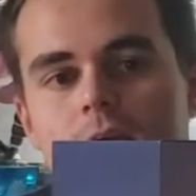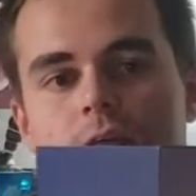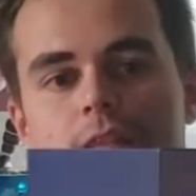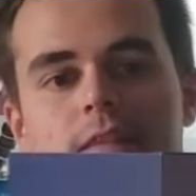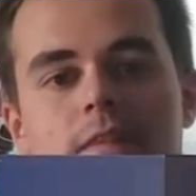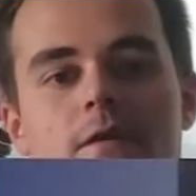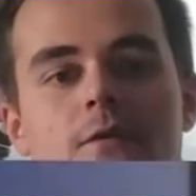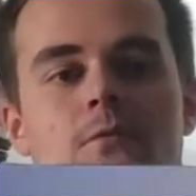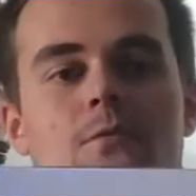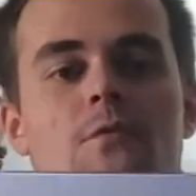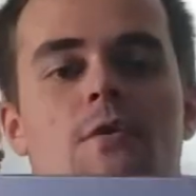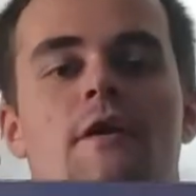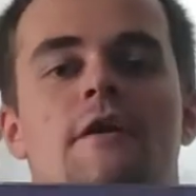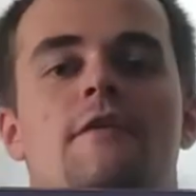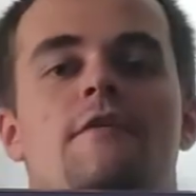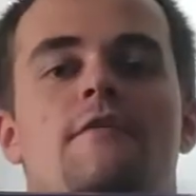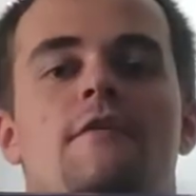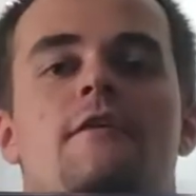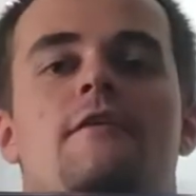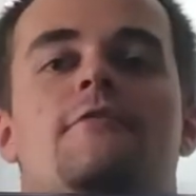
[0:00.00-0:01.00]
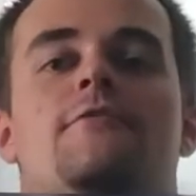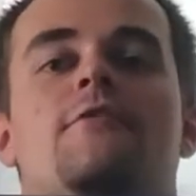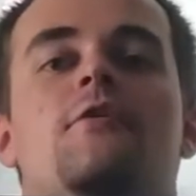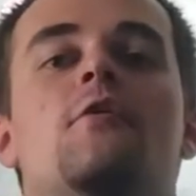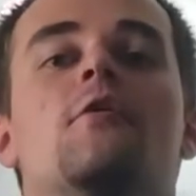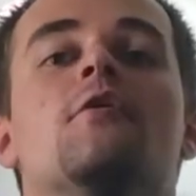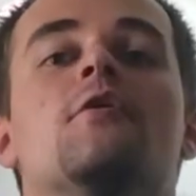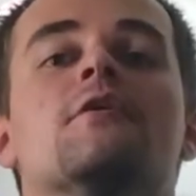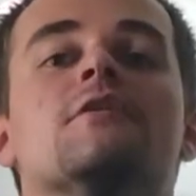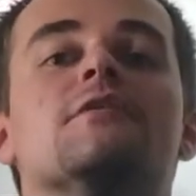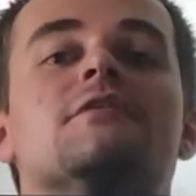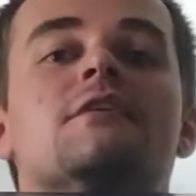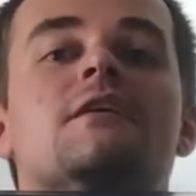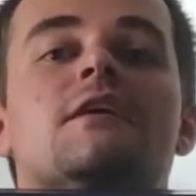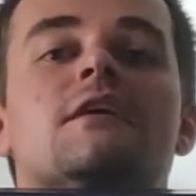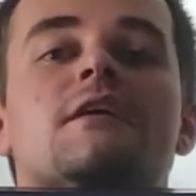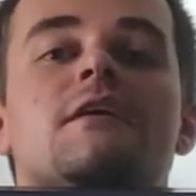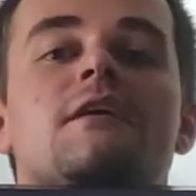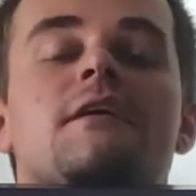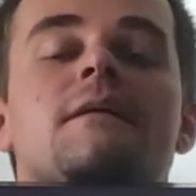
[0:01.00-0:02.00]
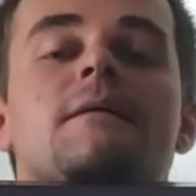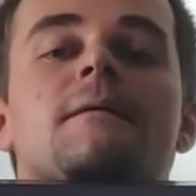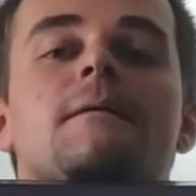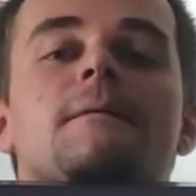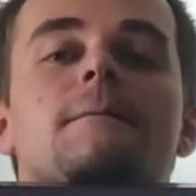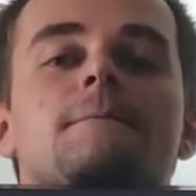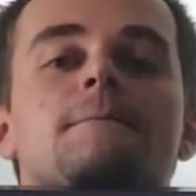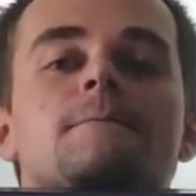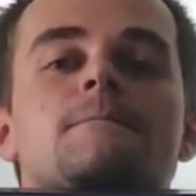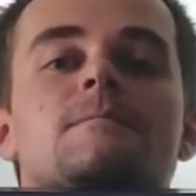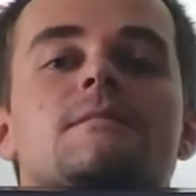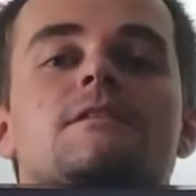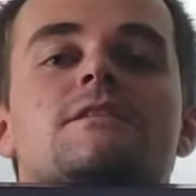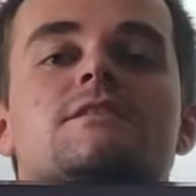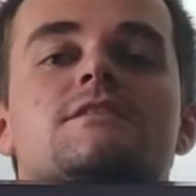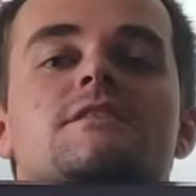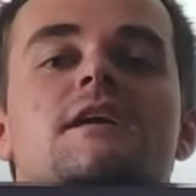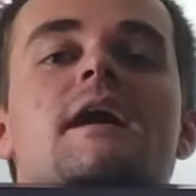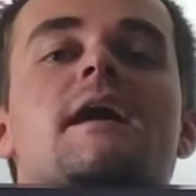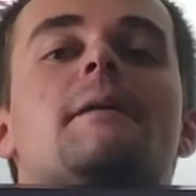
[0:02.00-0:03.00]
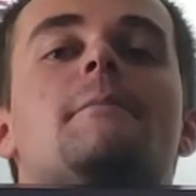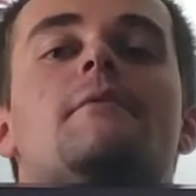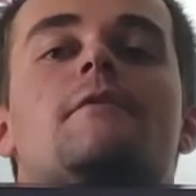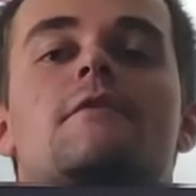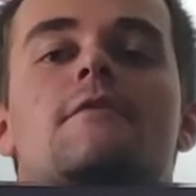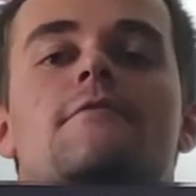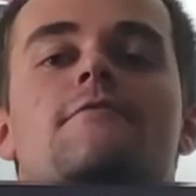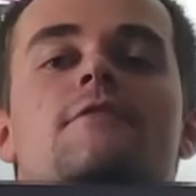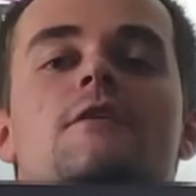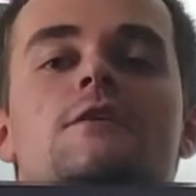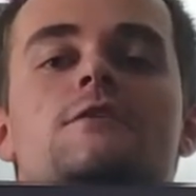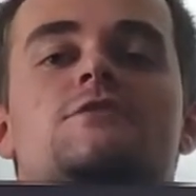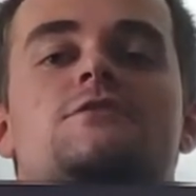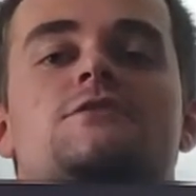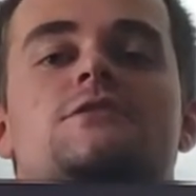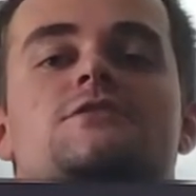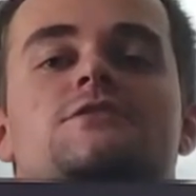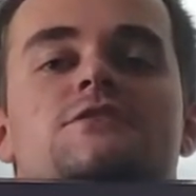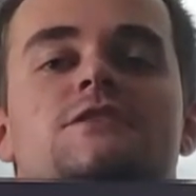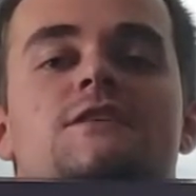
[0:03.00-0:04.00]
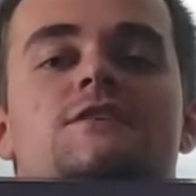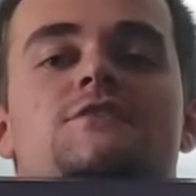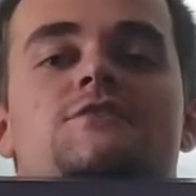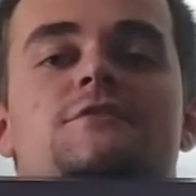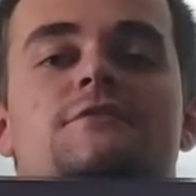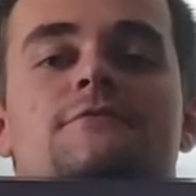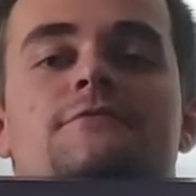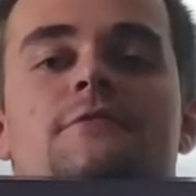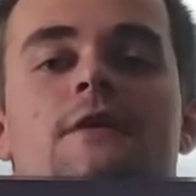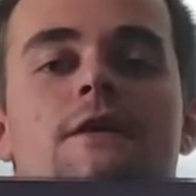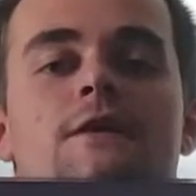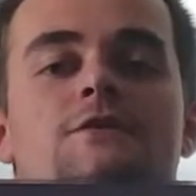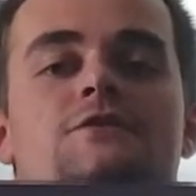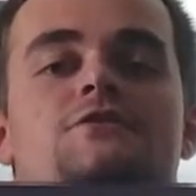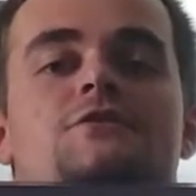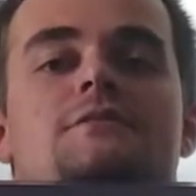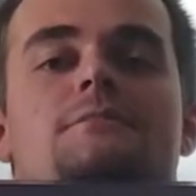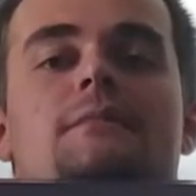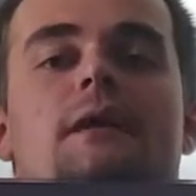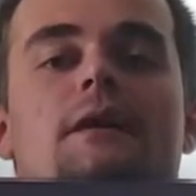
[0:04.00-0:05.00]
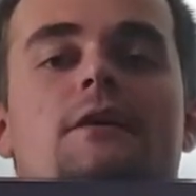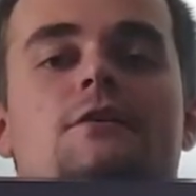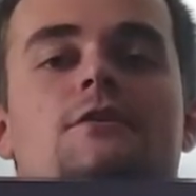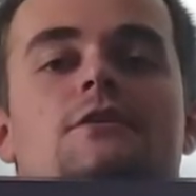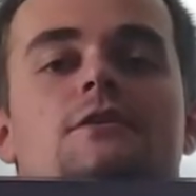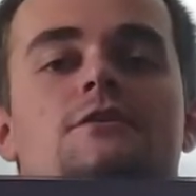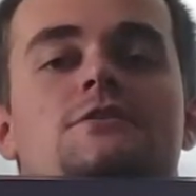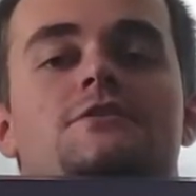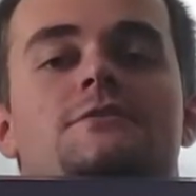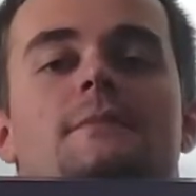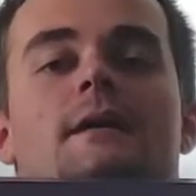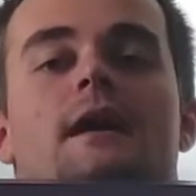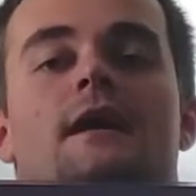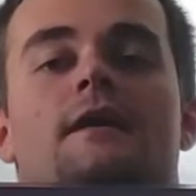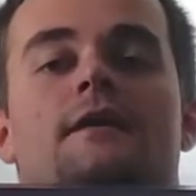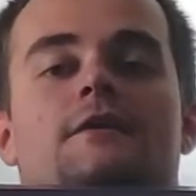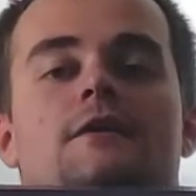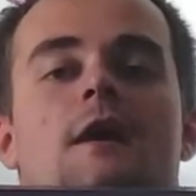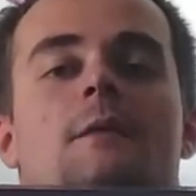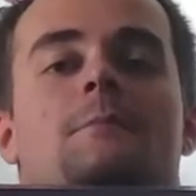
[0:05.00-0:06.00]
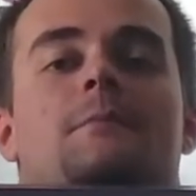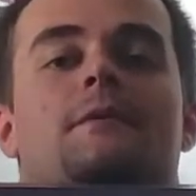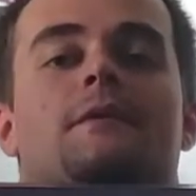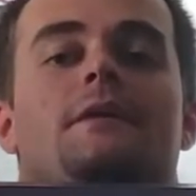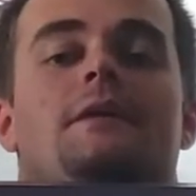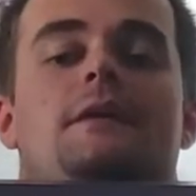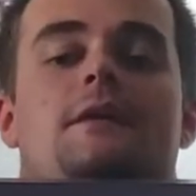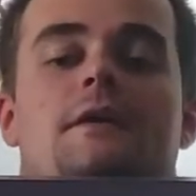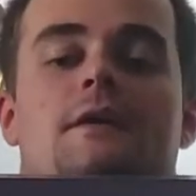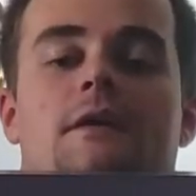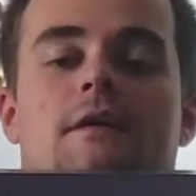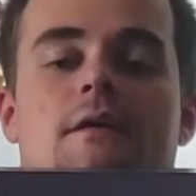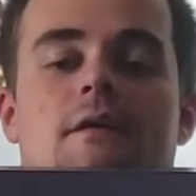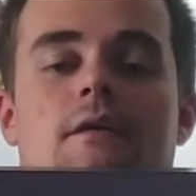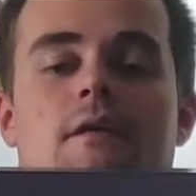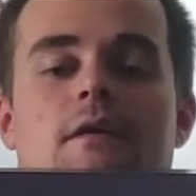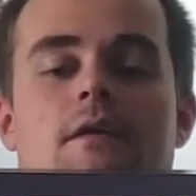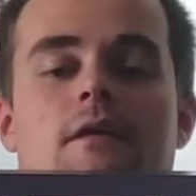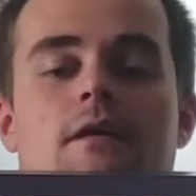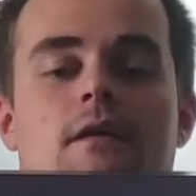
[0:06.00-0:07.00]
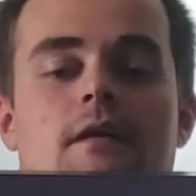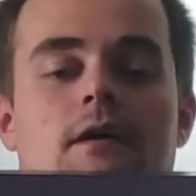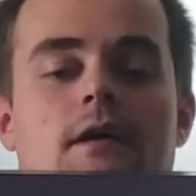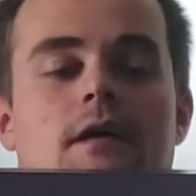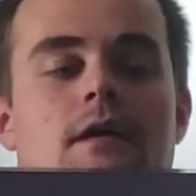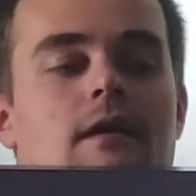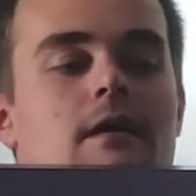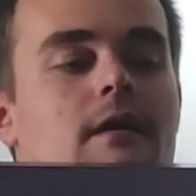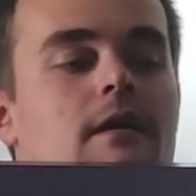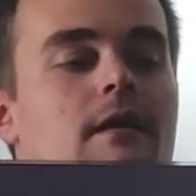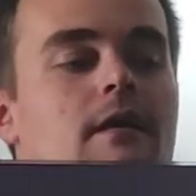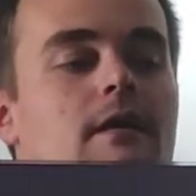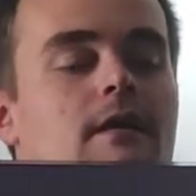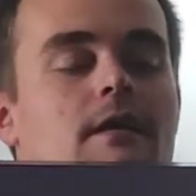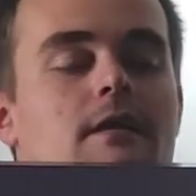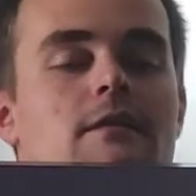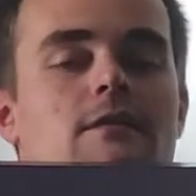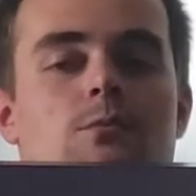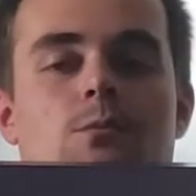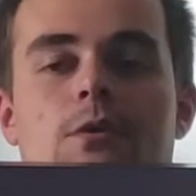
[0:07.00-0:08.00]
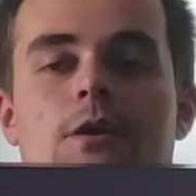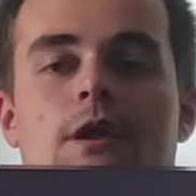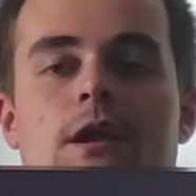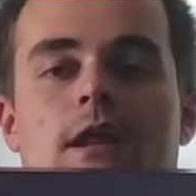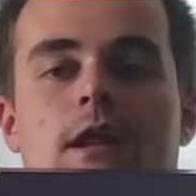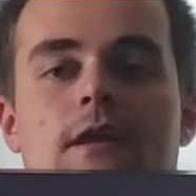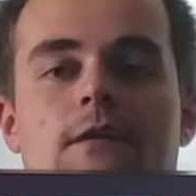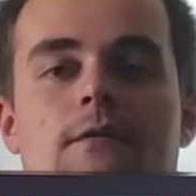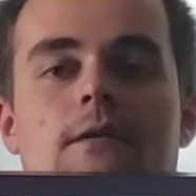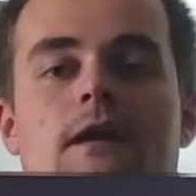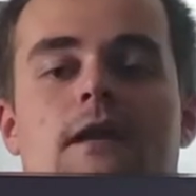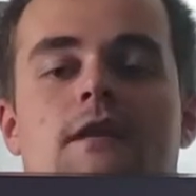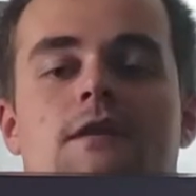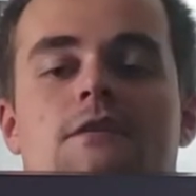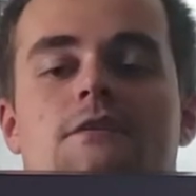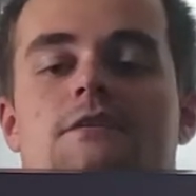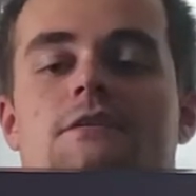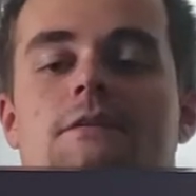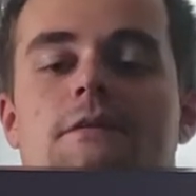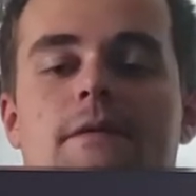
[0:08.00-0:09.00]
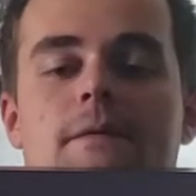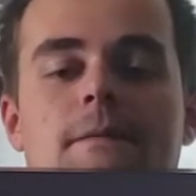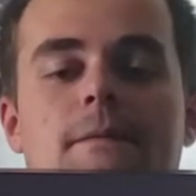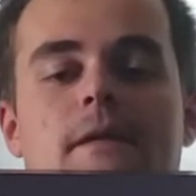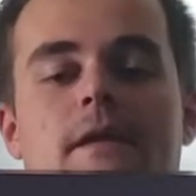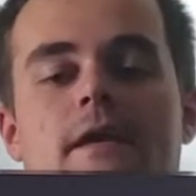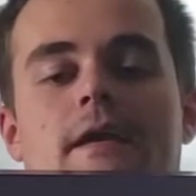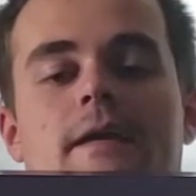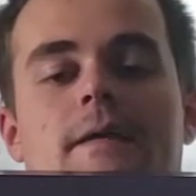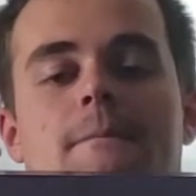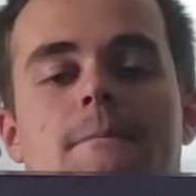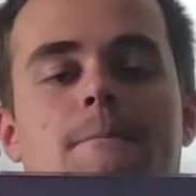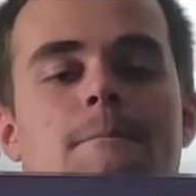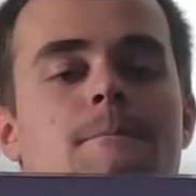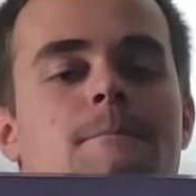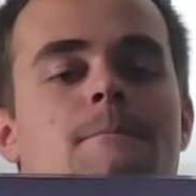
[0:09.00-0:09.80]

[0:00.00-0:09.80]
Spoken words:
The 1/4 Saber First Ascension version by Goodsmile Company. So we're going to get right into it, and